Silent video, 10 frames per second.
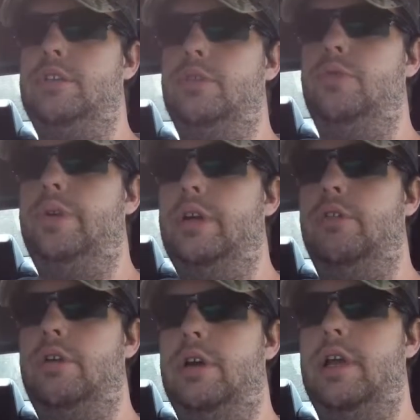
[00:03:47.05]
So we
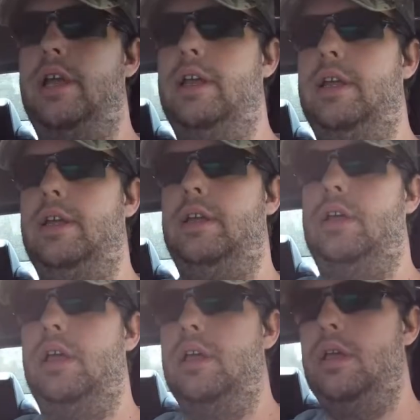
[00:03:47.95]
ordered a
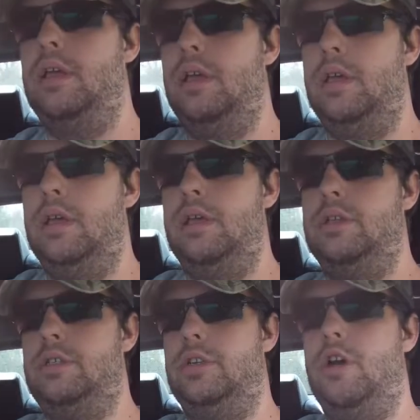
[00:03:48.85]

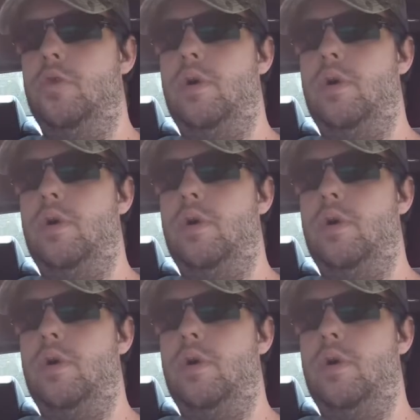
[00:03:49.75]
snow